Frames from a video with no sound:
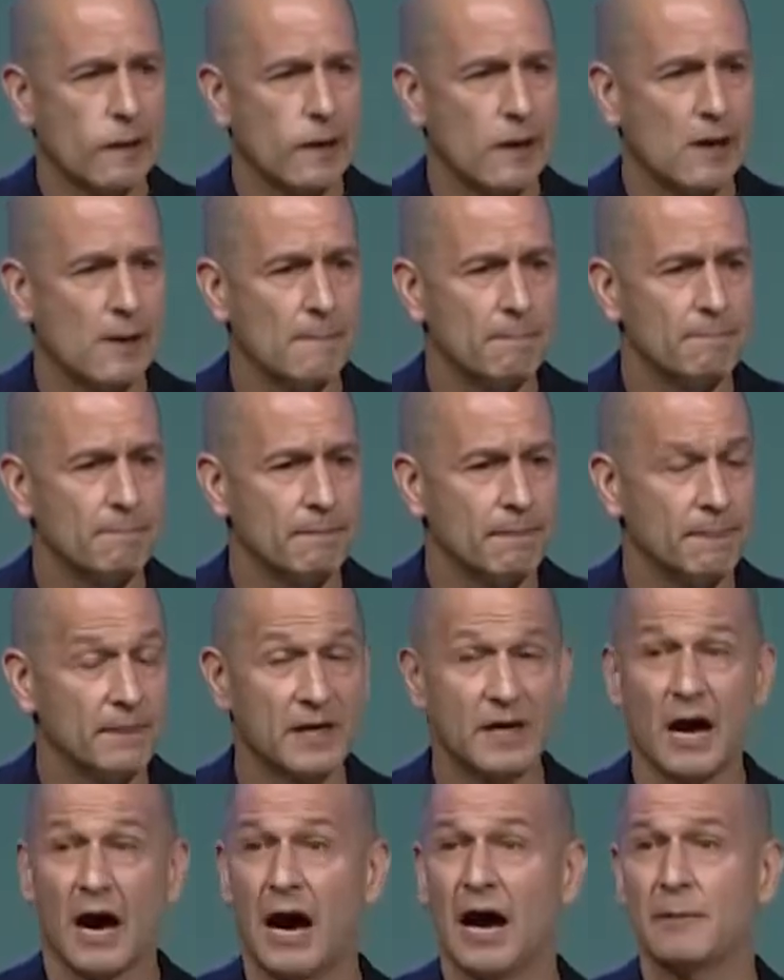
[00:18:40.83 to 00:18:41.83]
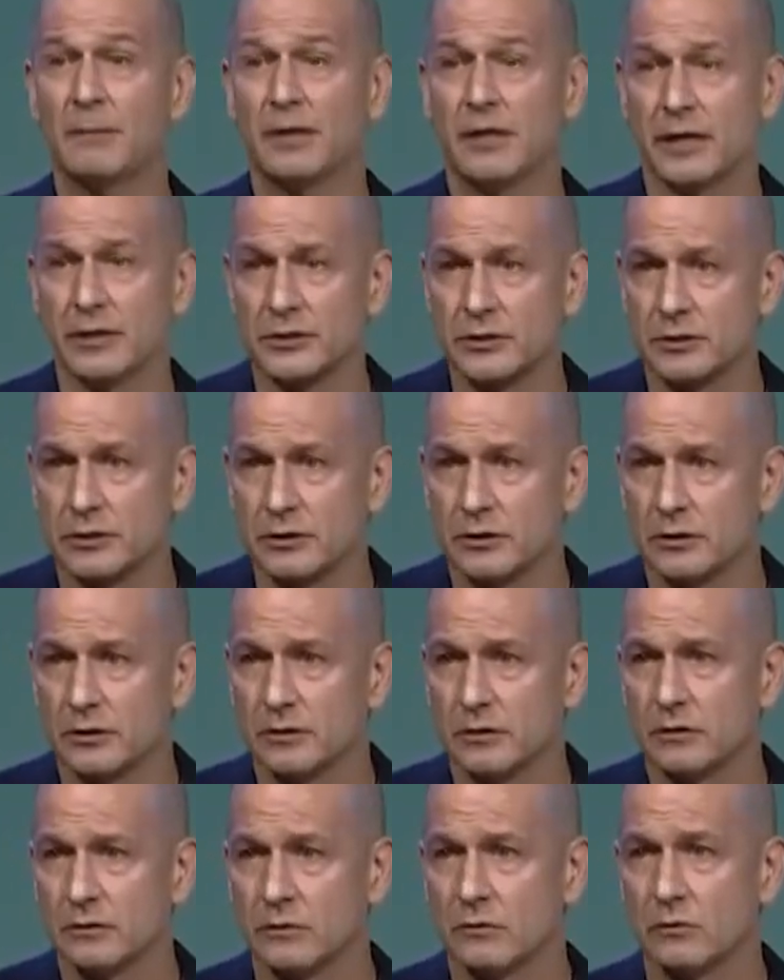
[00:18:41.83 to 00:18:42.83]
The communists
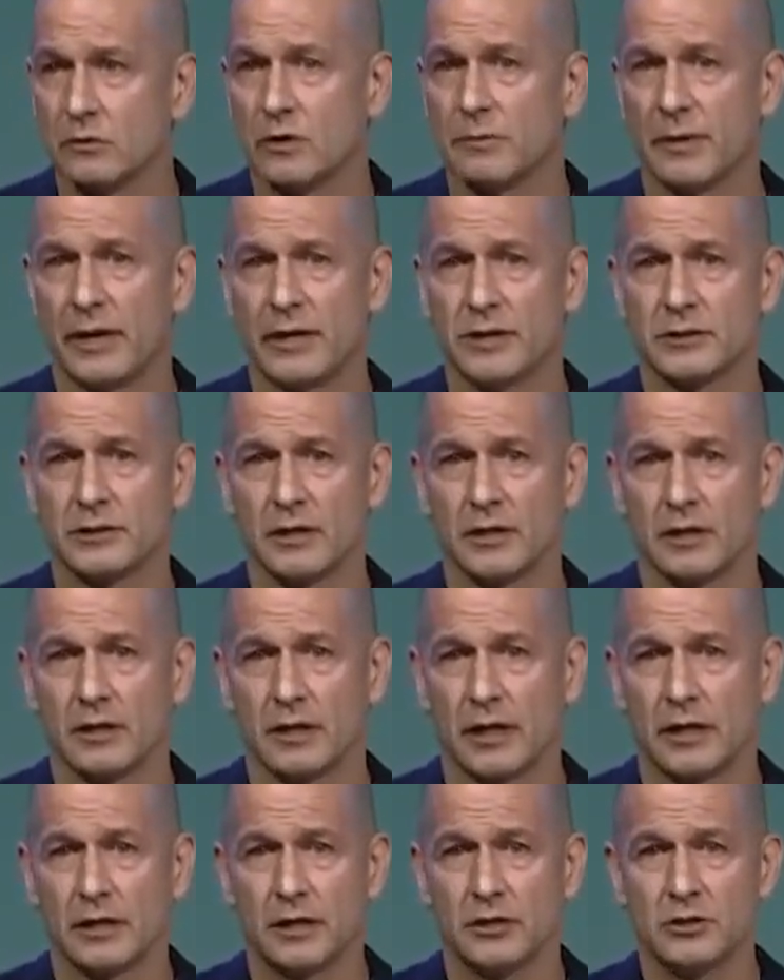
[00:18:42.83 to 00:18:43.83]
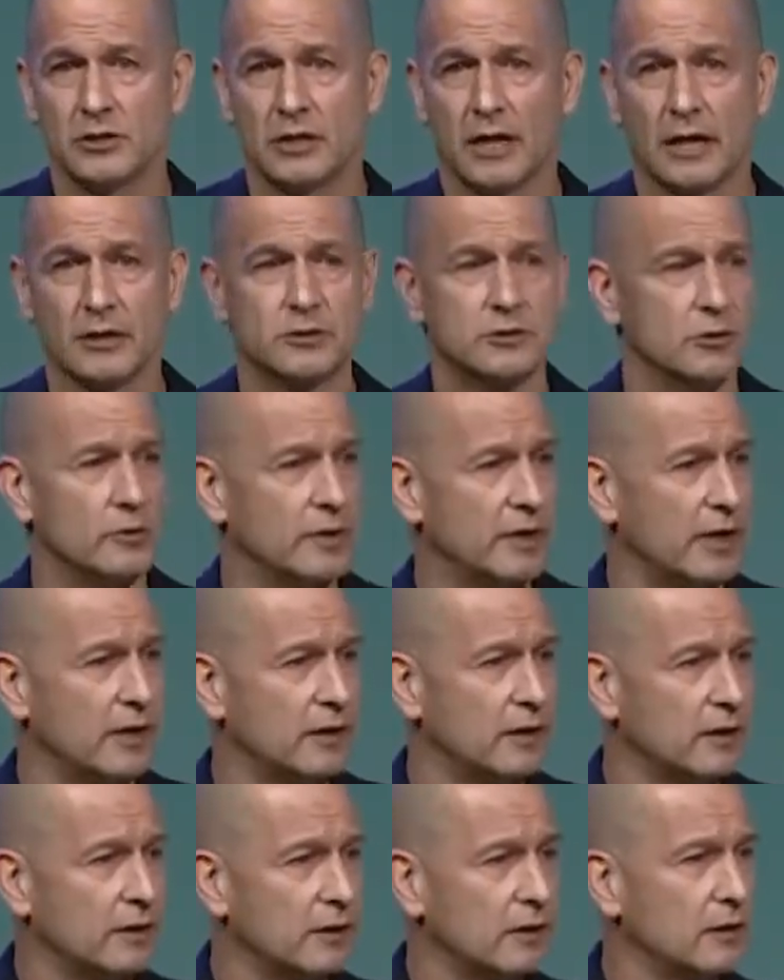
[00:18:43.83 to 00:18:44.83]
were amazing, and I kid you not. So
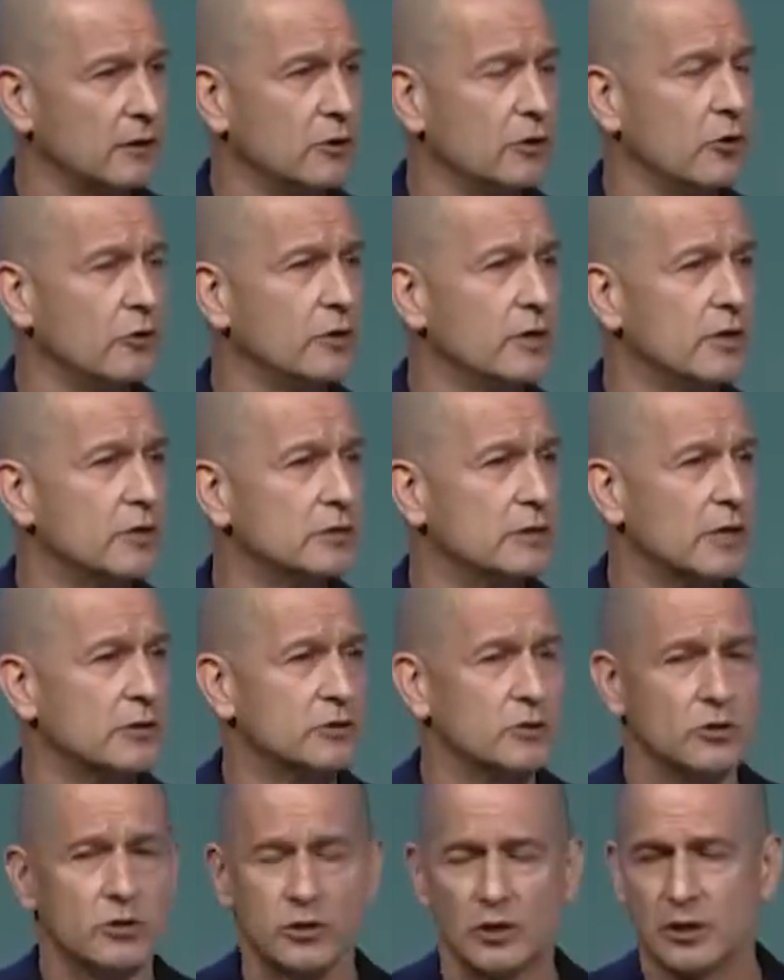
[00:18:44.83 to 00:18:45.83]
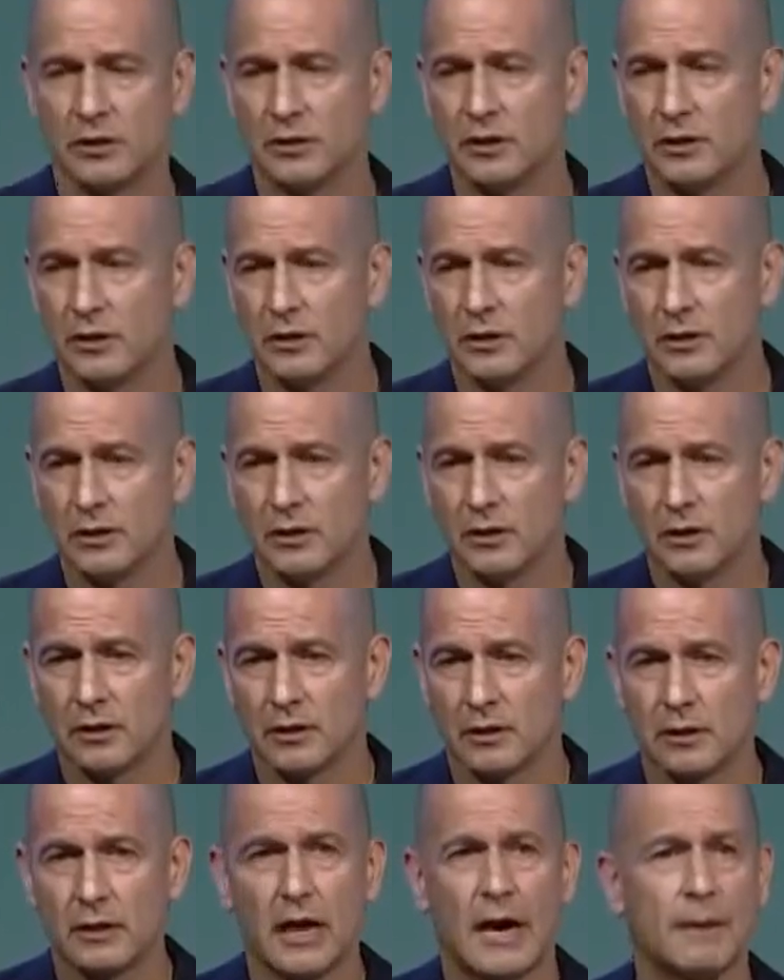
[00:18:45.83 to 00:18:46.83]
again, unionists not so good,
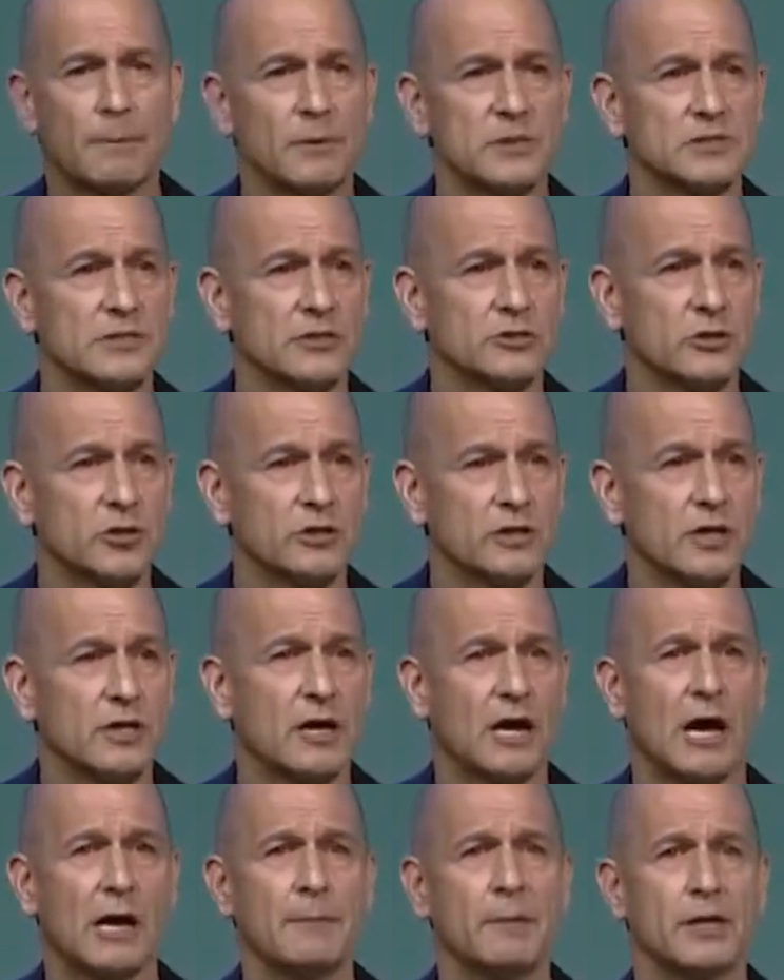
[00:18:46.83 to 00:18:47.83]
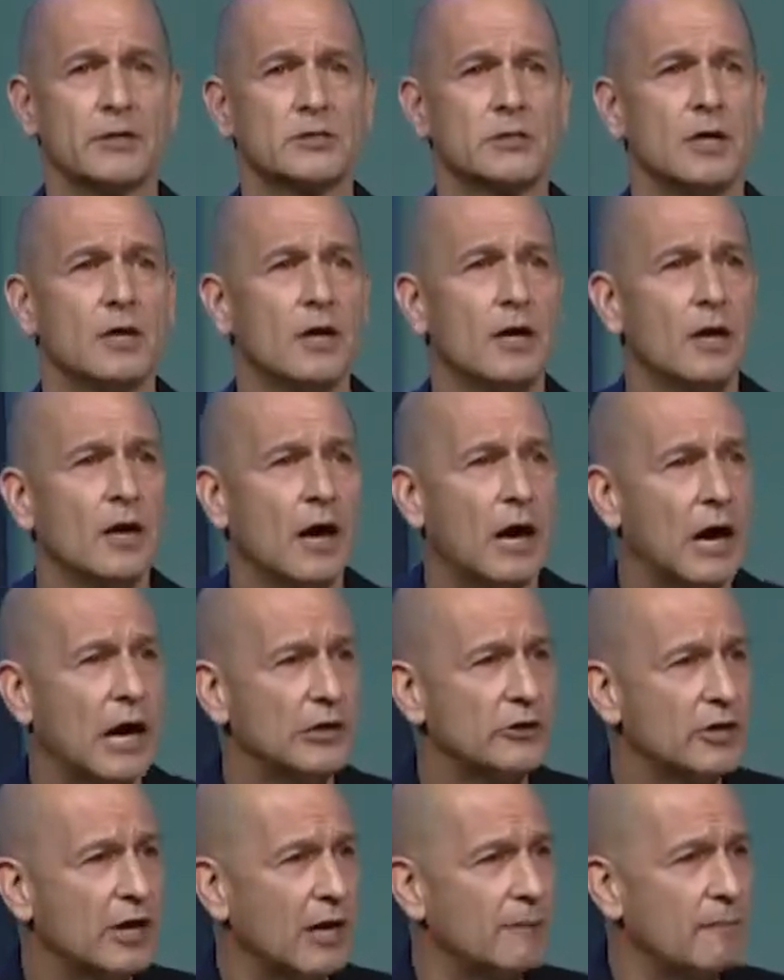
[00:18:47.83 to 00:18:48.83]
capitalists not so good. The communists,
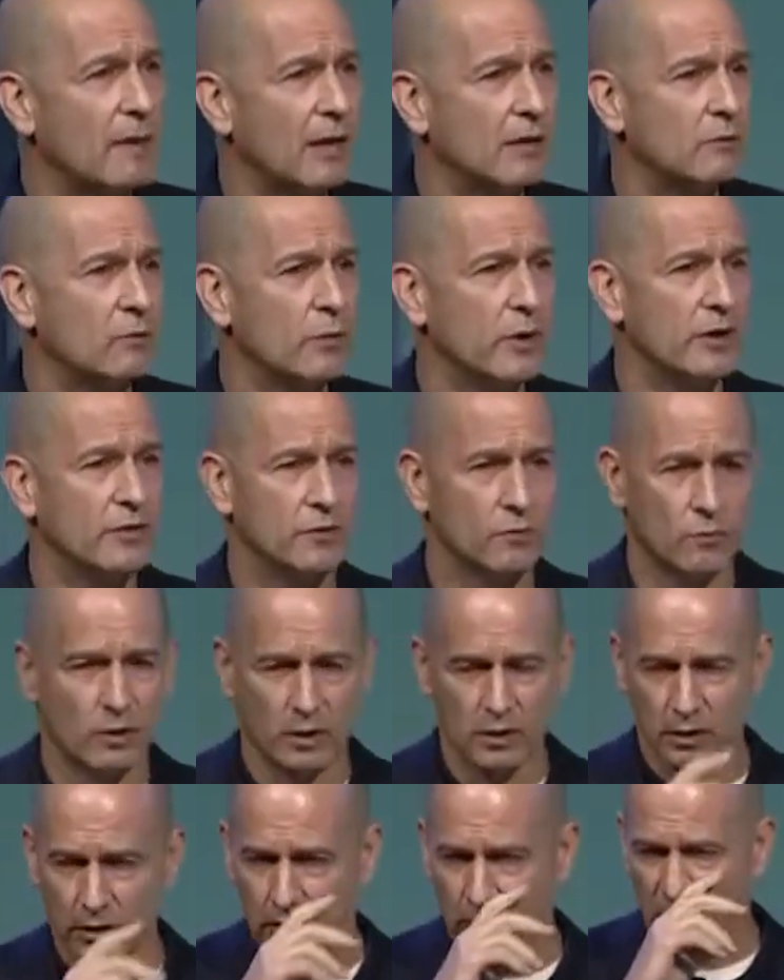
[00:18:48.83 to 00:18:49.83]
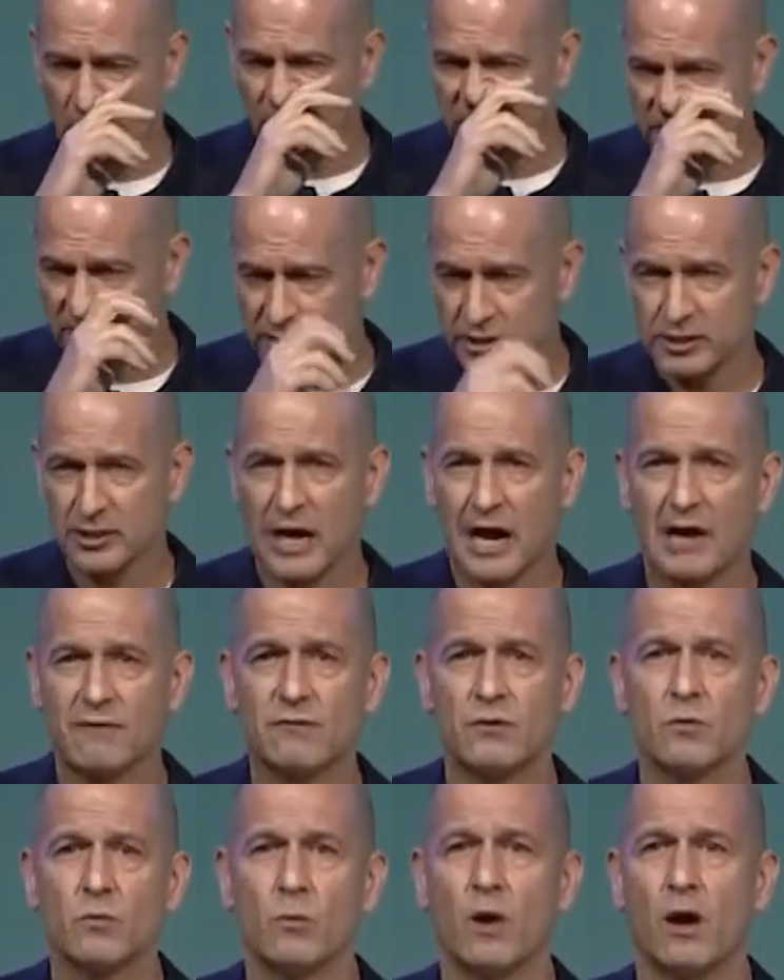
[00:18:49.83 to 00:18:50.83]
Andre and I met with one of the largest
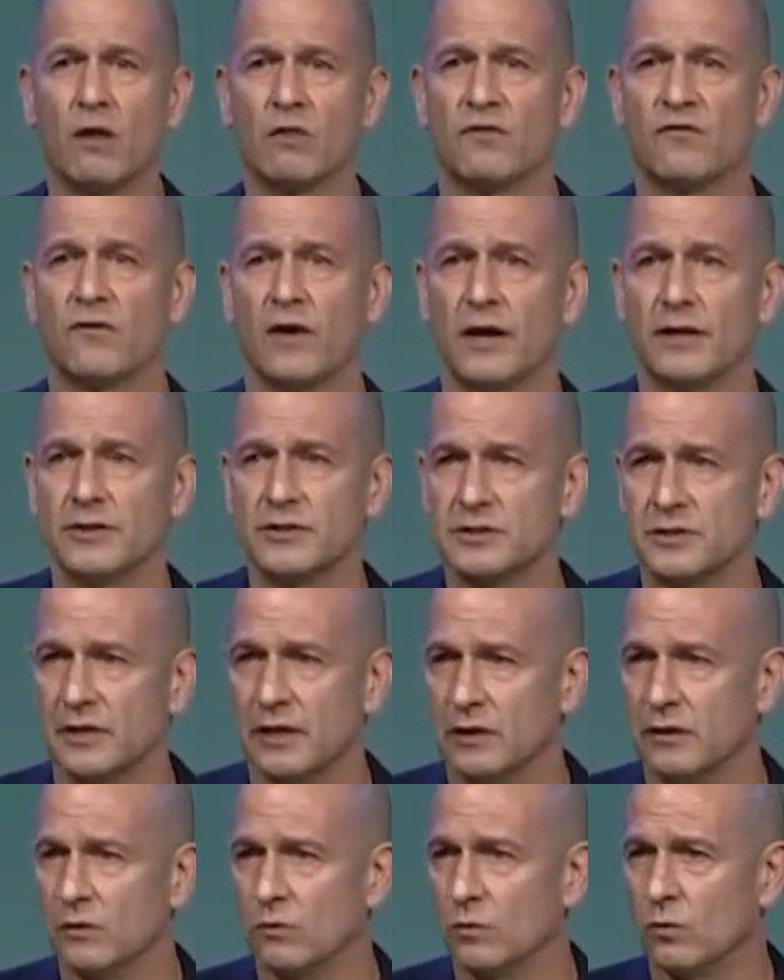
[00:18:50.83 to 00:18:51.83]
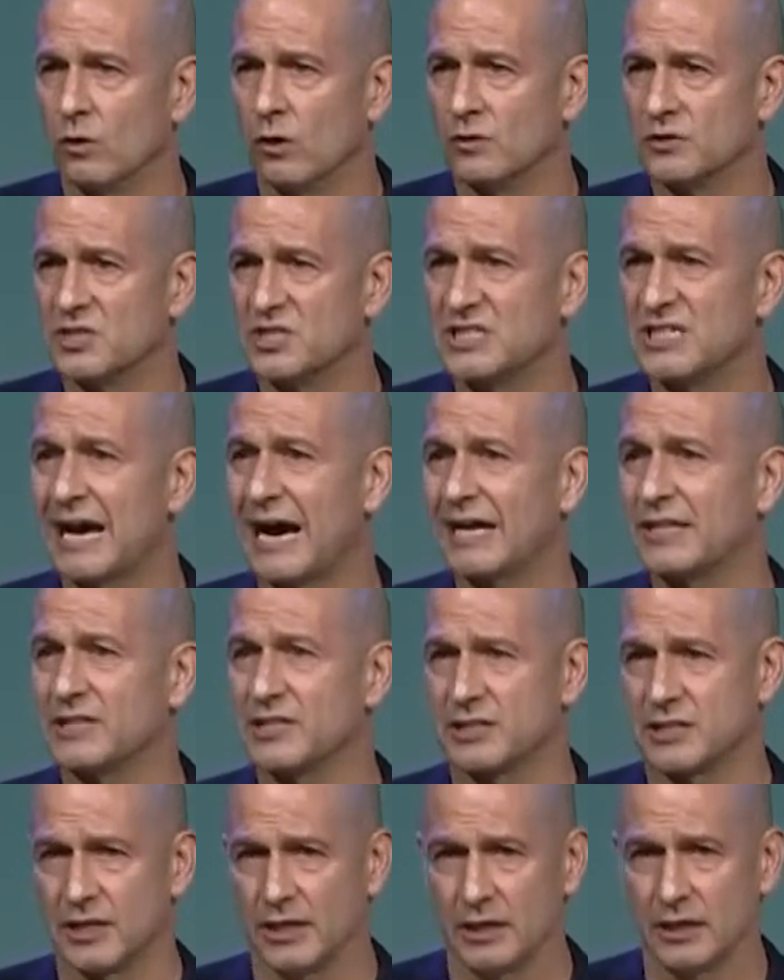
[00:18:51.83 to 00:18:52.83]
sovereign wealth funds in the world,
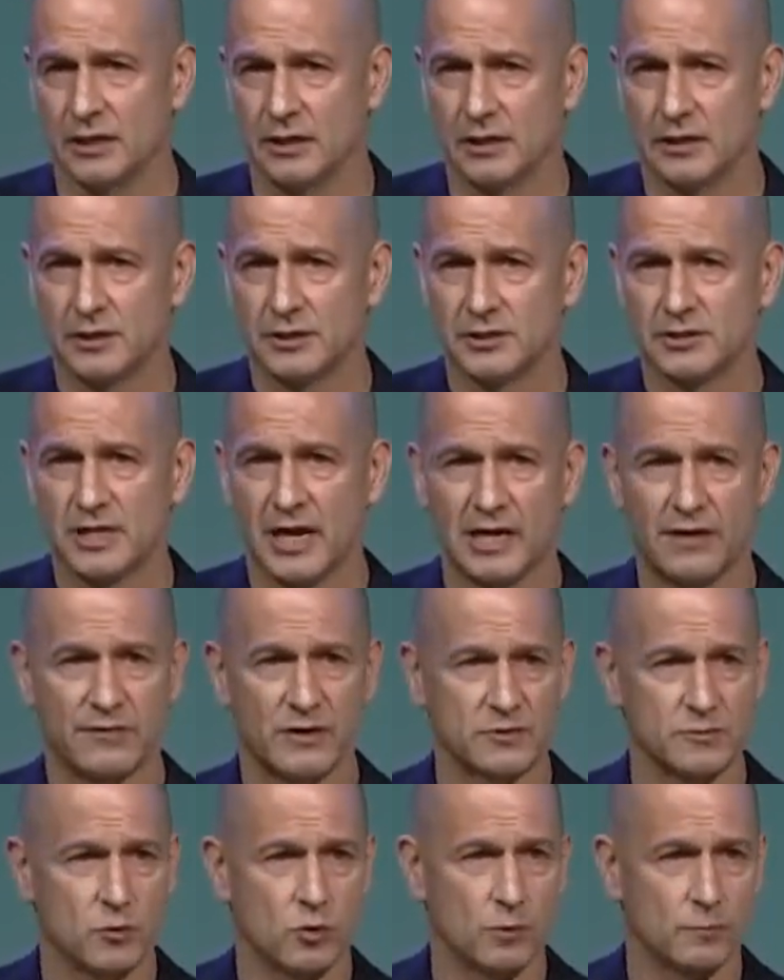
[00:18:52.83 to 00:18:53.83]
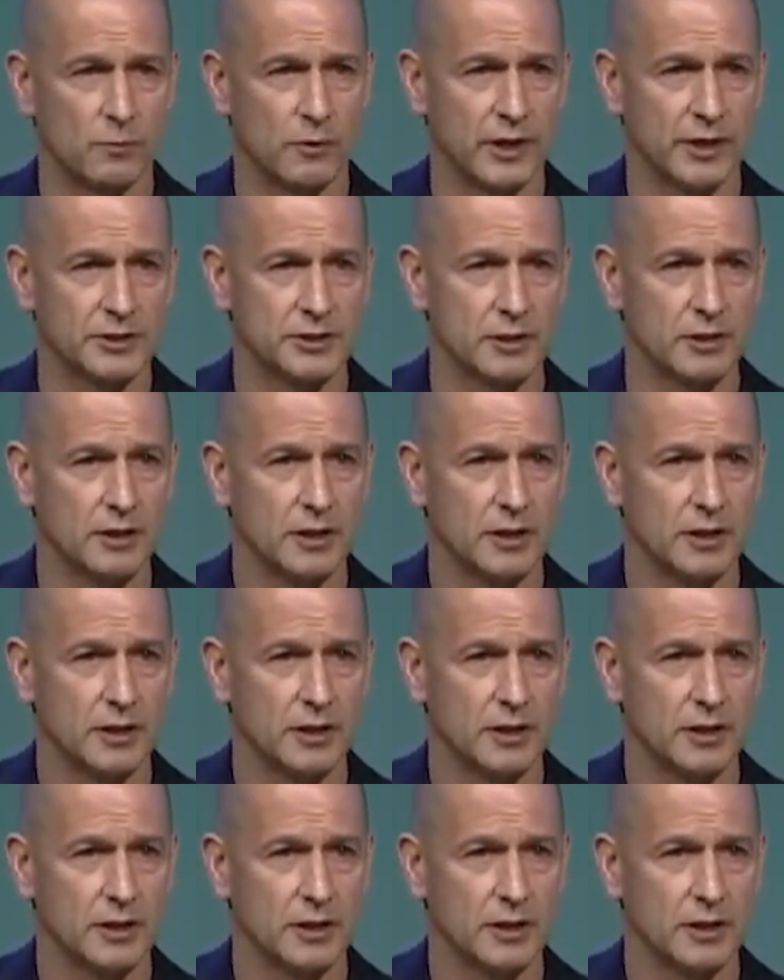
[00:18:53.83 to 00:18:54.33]
CIC, China Investment Corporation.